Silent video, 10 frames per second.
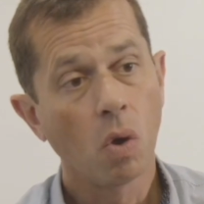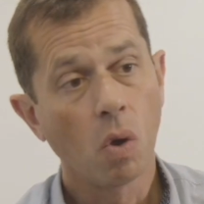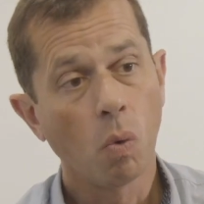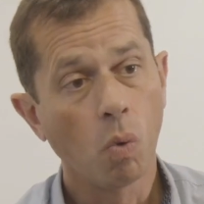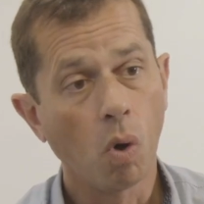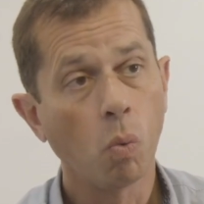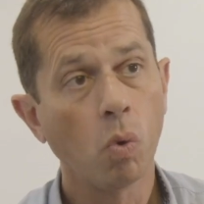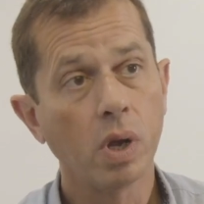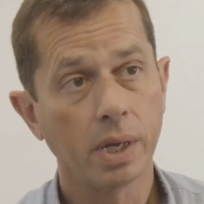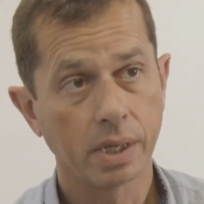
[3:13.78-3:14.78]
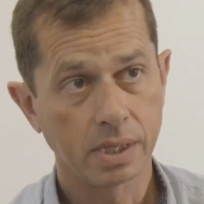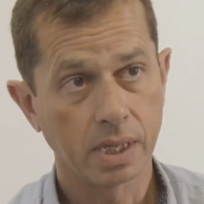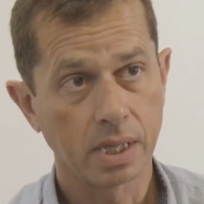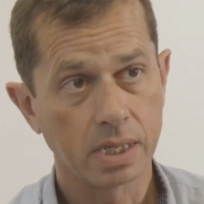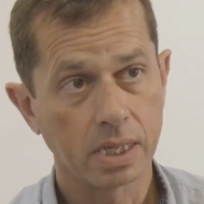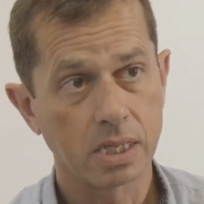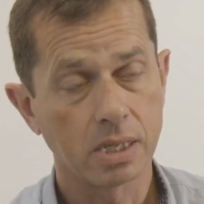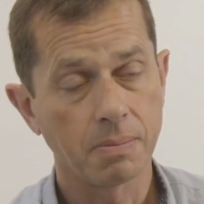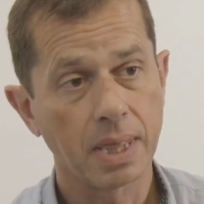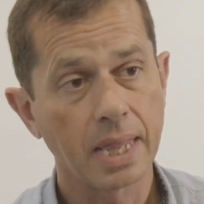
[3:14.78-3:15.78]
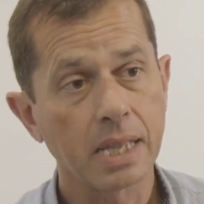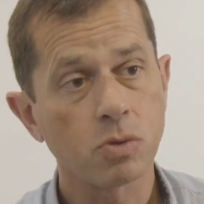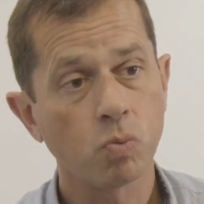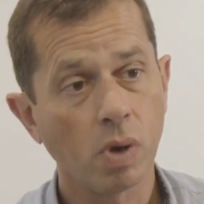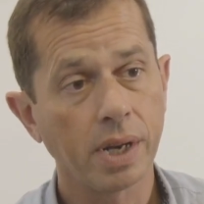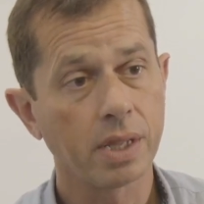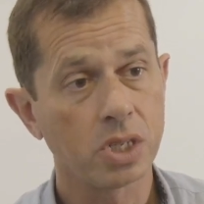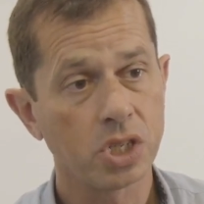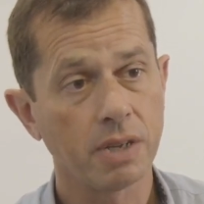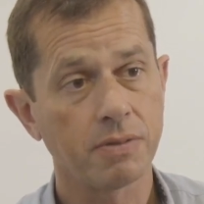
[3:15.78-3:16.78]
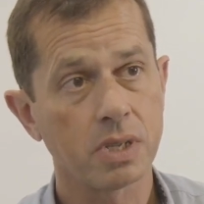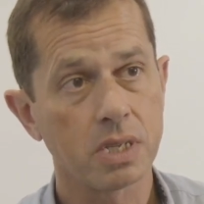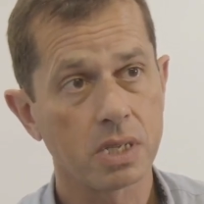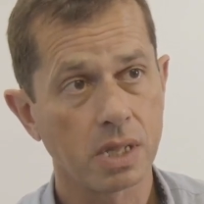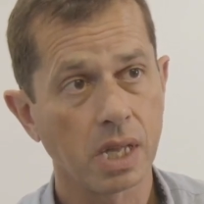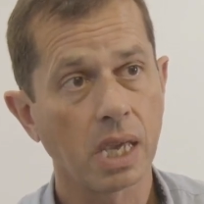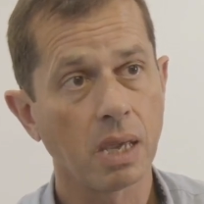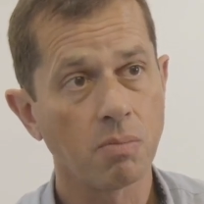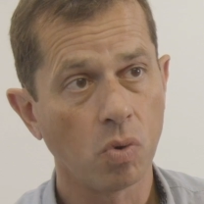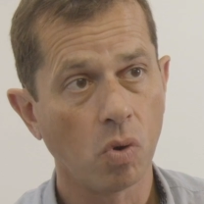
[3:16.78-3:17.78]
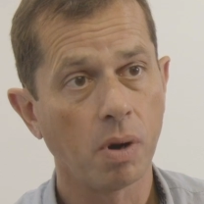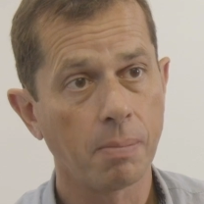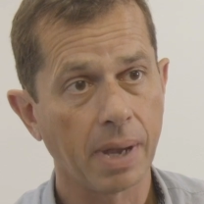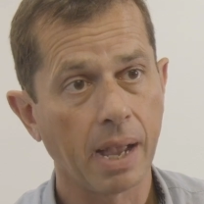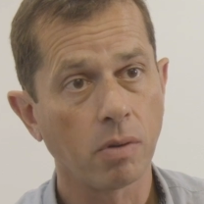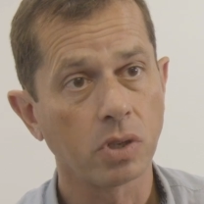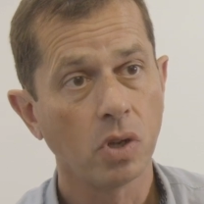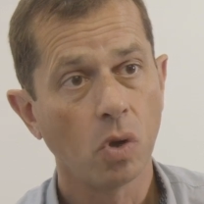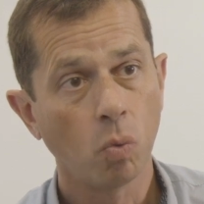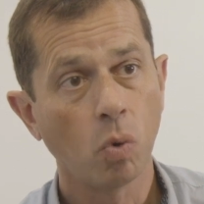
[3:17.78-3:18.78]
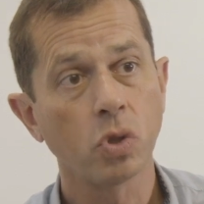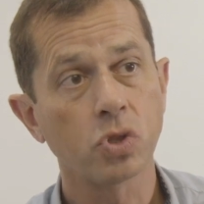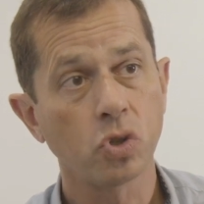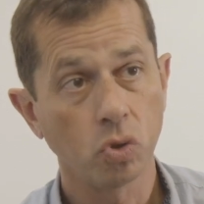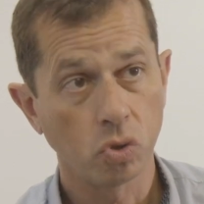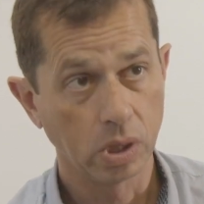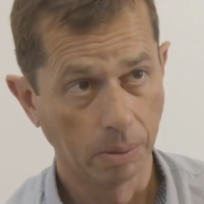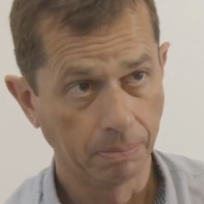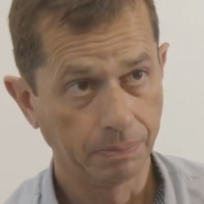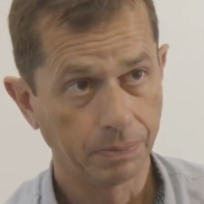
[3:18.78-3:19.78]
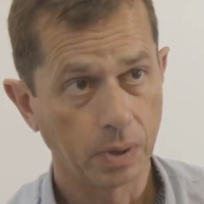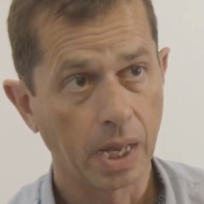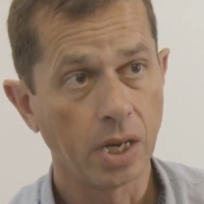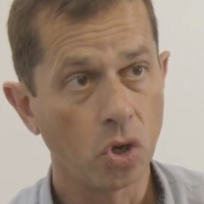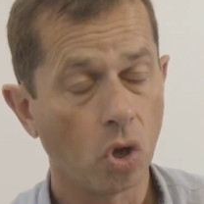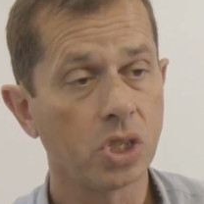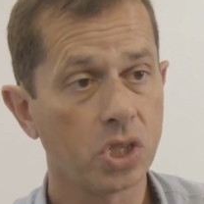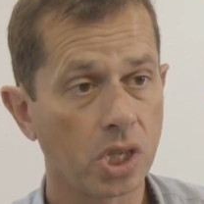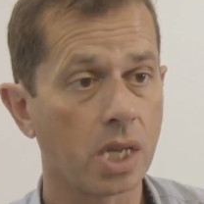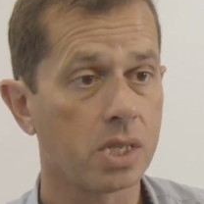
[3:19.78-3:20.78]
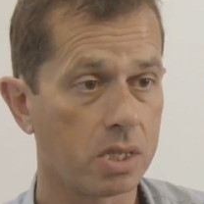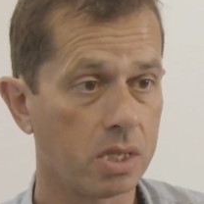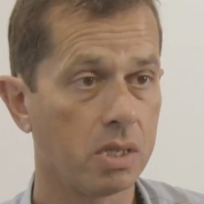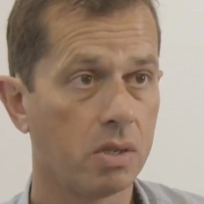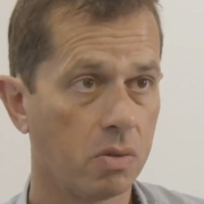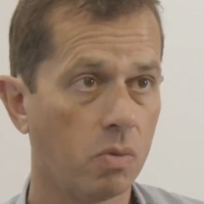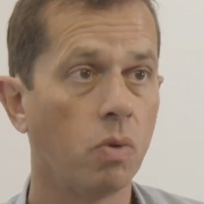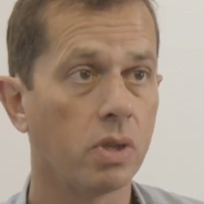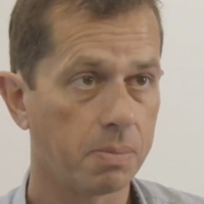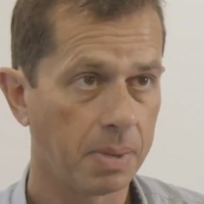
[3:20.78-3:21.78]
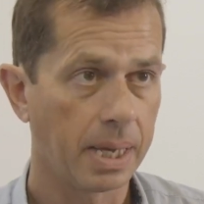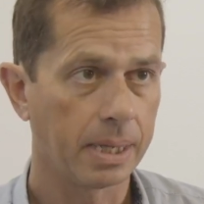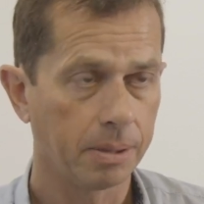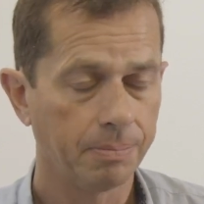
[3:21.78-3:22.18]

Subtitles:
what works in the system. And that's one of the shifts, is to thinking more about what's good and not just what's bad.